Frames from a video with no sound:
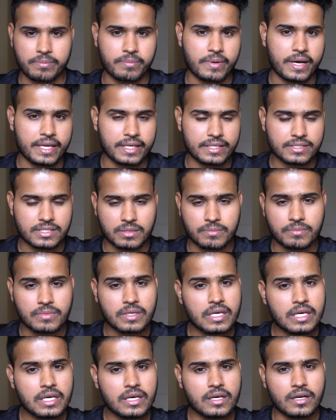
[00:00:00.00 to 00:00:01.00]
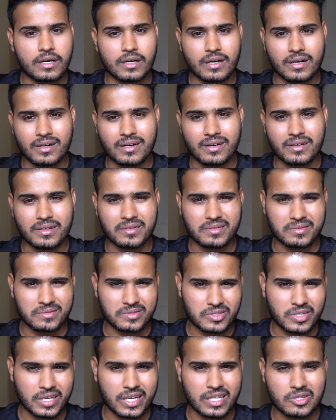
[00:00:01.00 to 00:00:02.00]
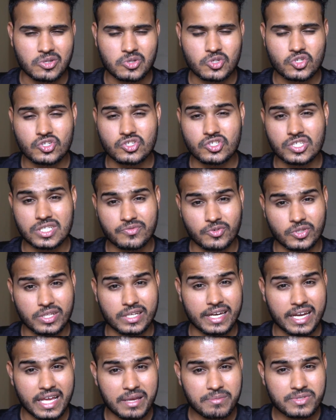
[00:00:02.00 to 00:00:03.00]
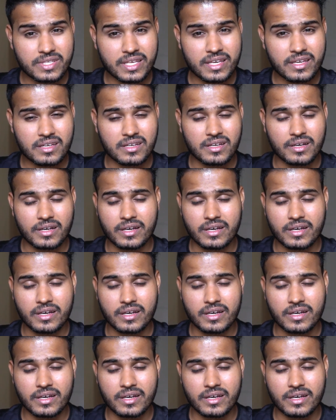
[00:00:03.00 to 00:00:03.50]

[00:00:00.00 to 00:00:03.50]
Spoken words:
buying some health insurance just for the namesake,